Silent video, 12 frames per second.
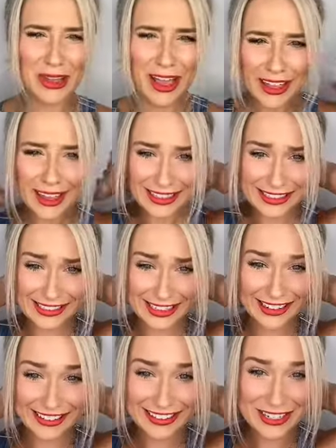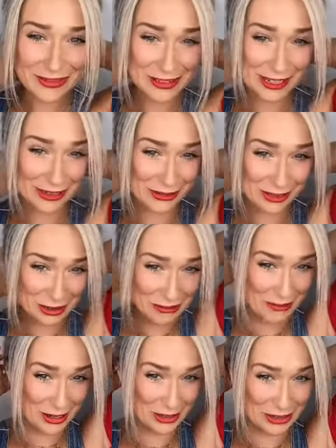okay? I can't see it. Typically, I use like a
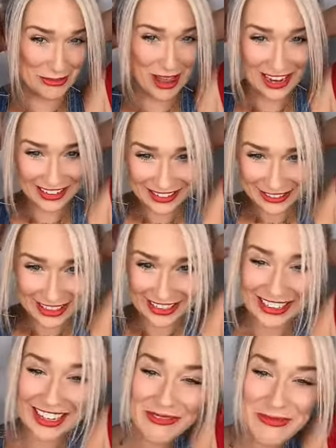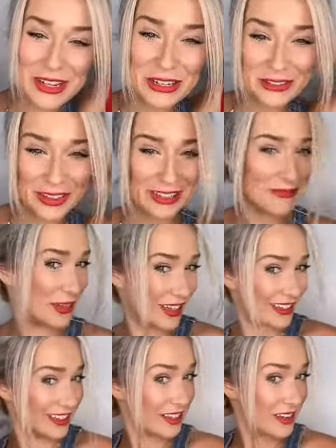mirror in the back to really like maneuver,
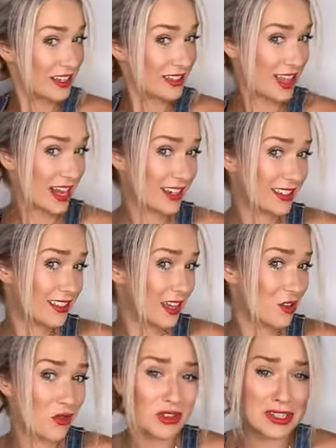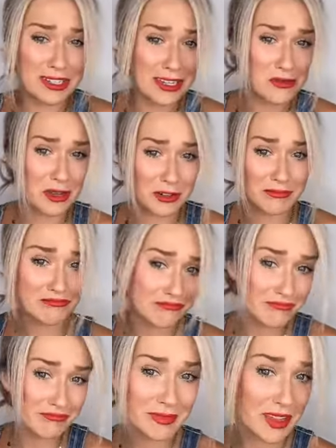but it's that easy that you don't really need a mirror.
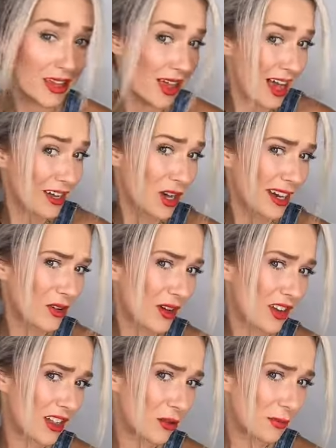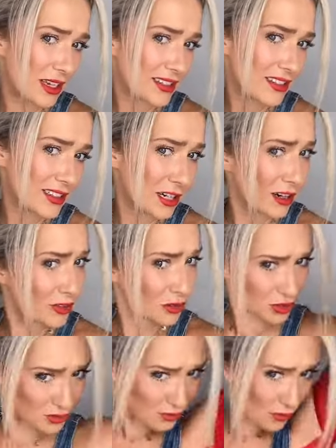I, do, I know I've got little pieces here.
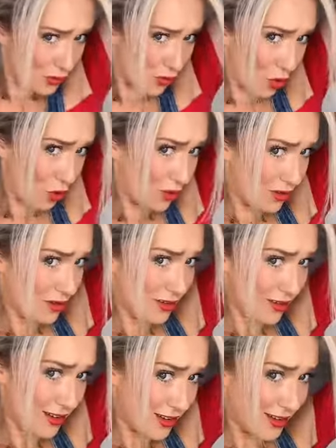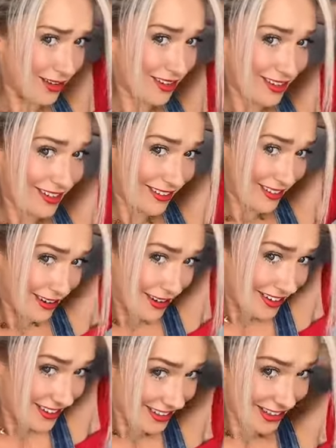Just roll.
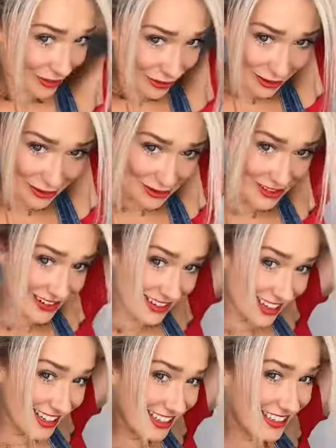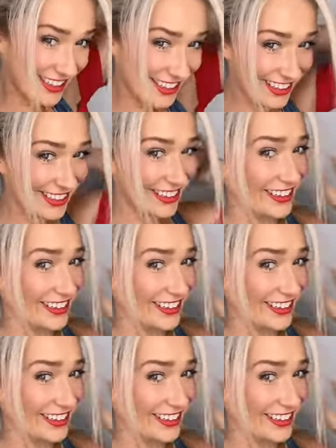There we go. okay,